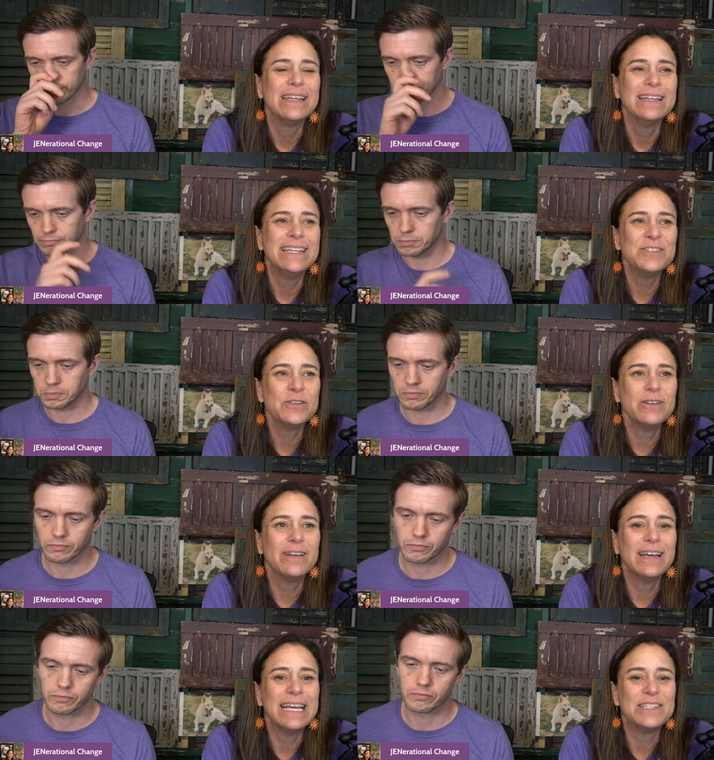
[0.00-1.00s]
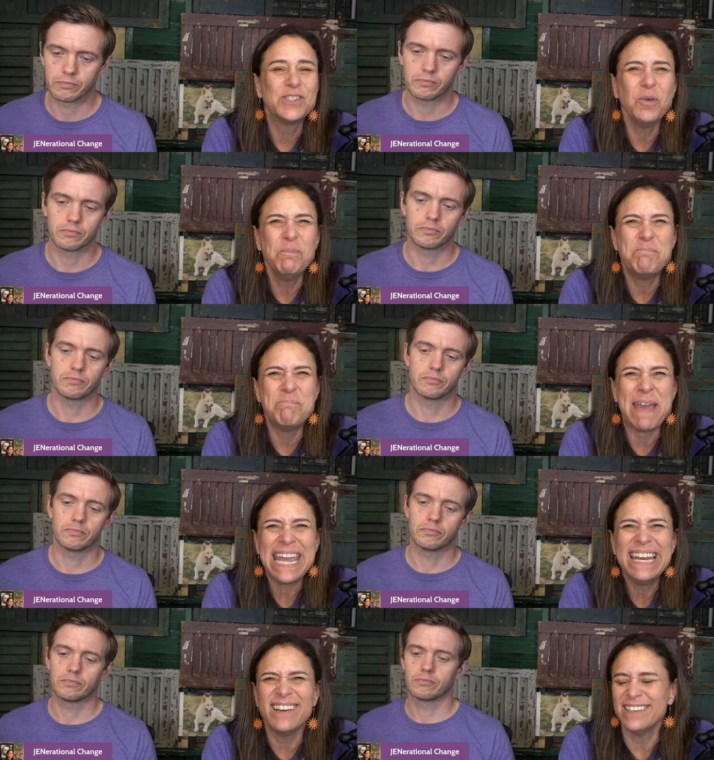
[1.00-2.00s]
Speaker 1: these are it's so
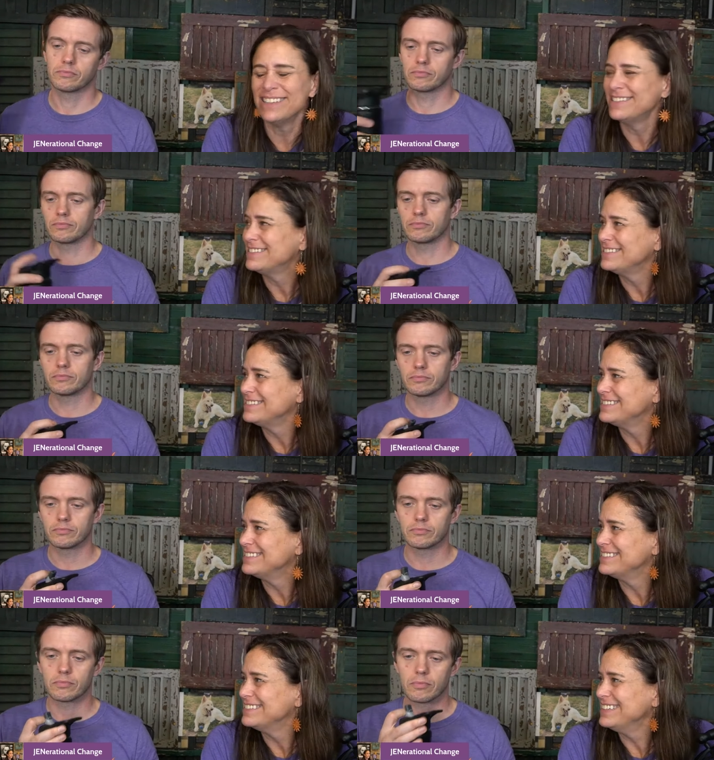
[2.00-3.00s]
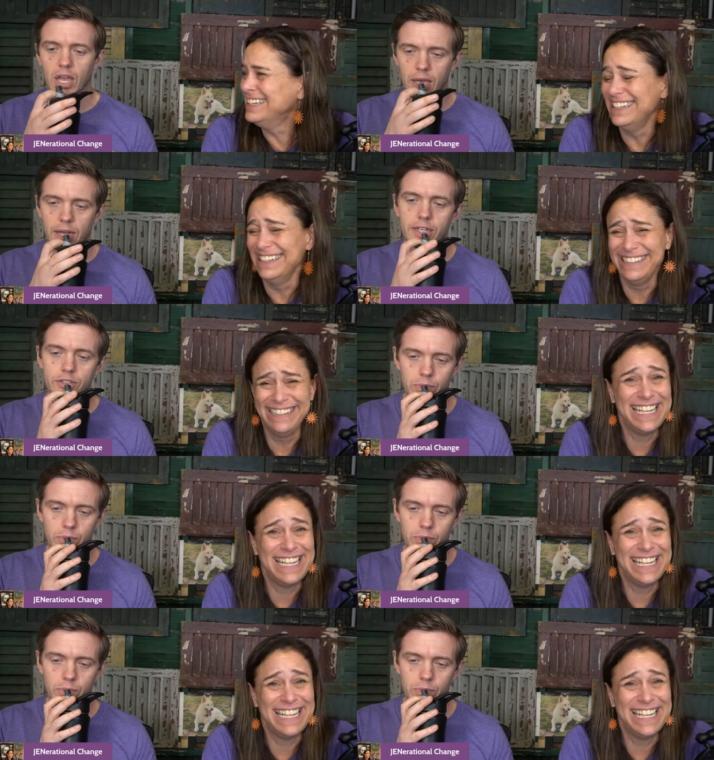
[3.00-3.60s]
beta. It is.